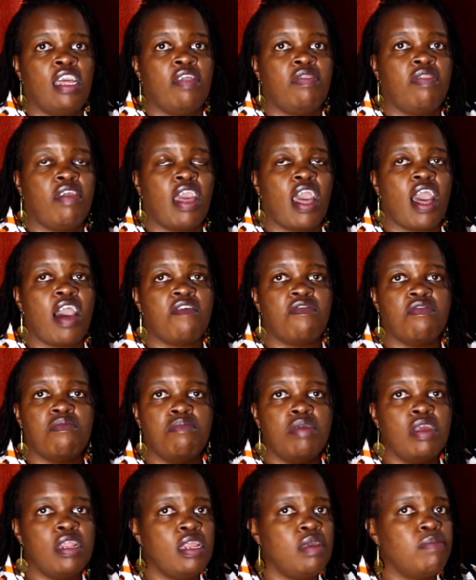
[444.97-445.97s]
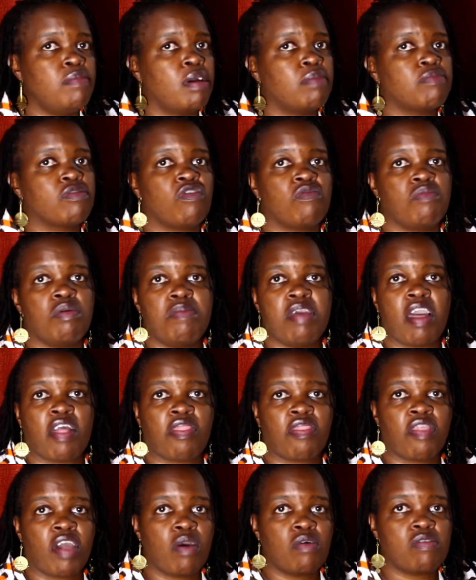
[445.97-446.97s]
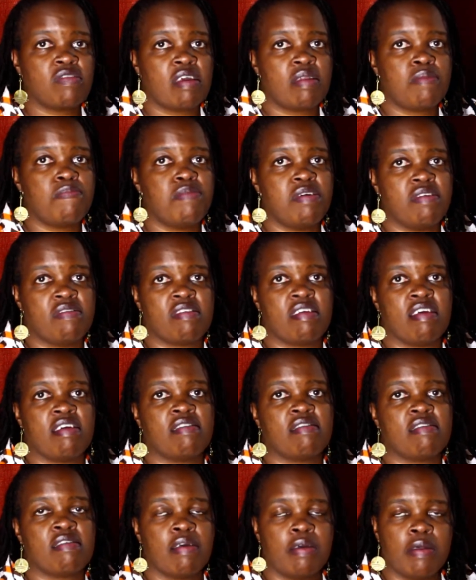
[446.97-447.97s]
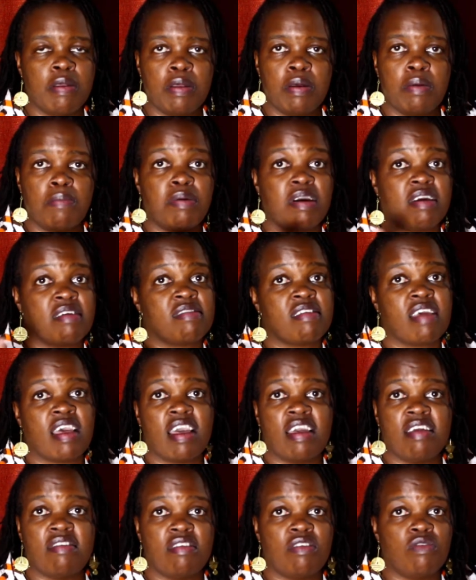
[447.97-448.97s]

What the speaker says: They have minimums of maybe 1,000 pieces per size.